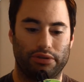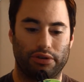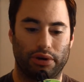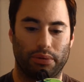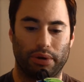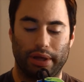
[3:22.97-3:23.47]

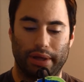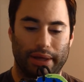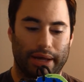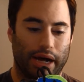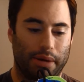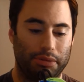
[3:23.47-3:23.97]
So
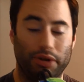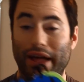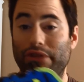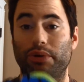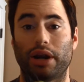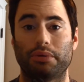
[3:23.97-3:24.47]

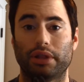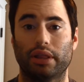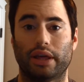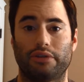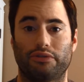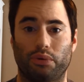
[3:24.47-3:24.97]
that's what I really
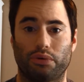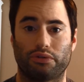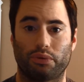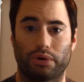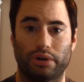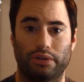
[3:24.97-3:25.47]
like
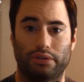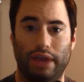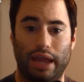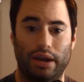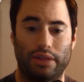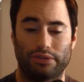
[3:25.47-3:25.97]
for Insanity.